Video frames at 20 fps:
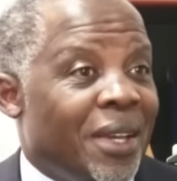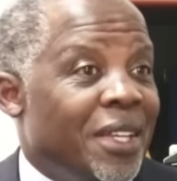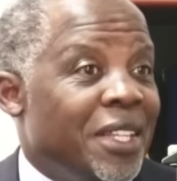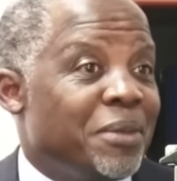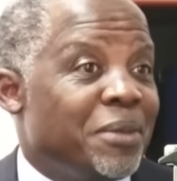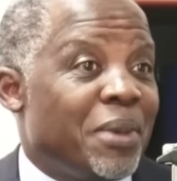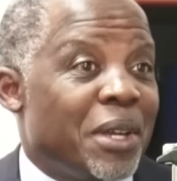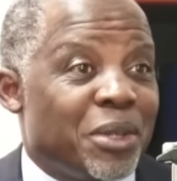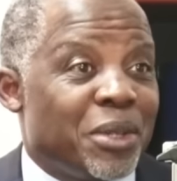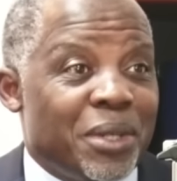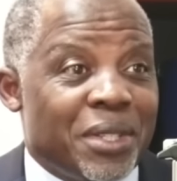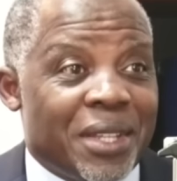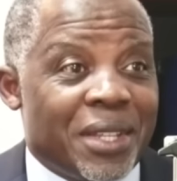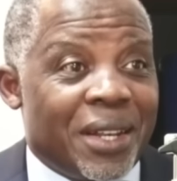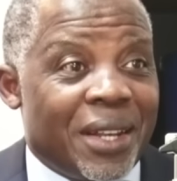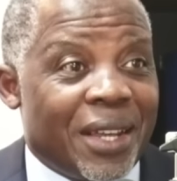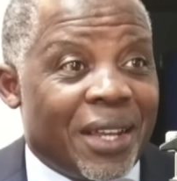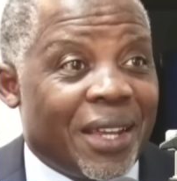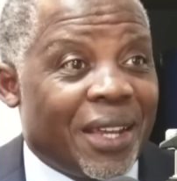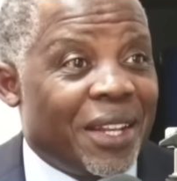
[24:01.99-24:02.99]
This person is
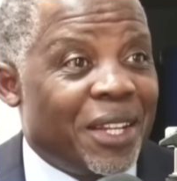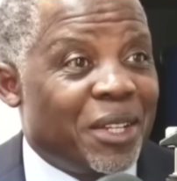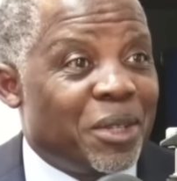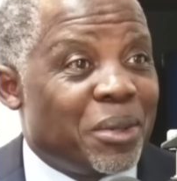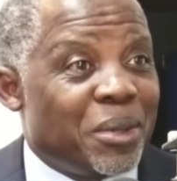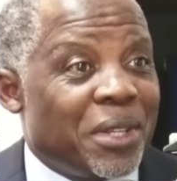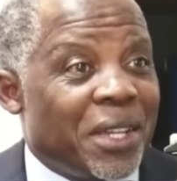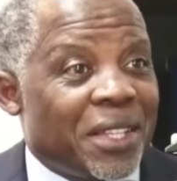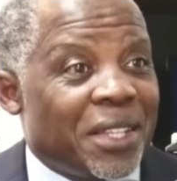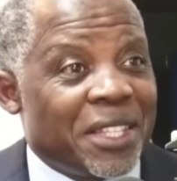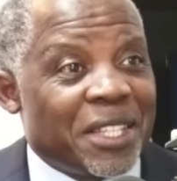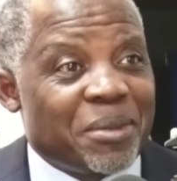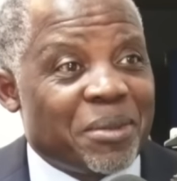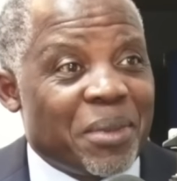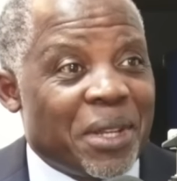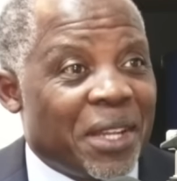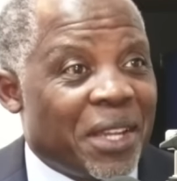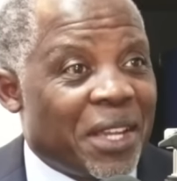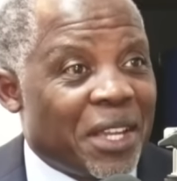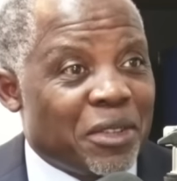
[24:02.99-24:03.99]
unlikely to take this
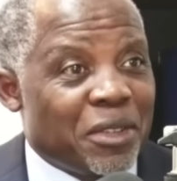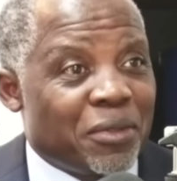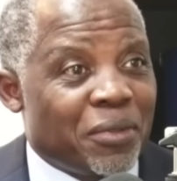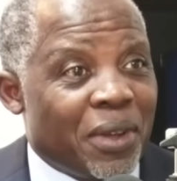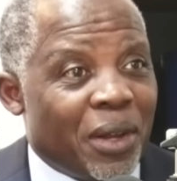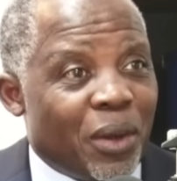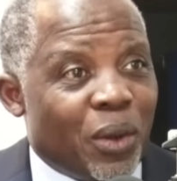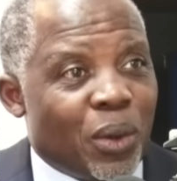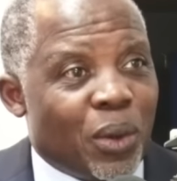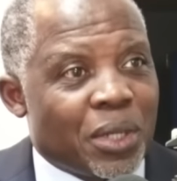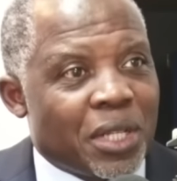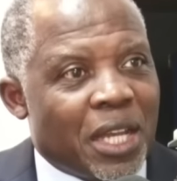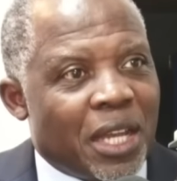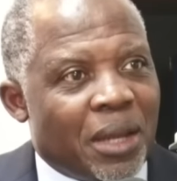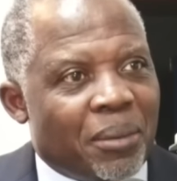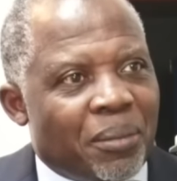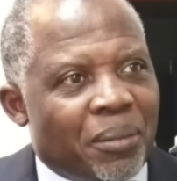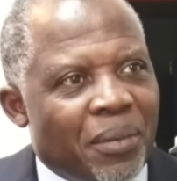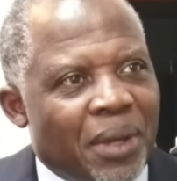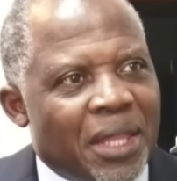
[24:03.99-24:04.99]
medication for a long
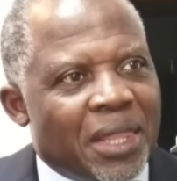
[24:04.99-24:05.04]
time.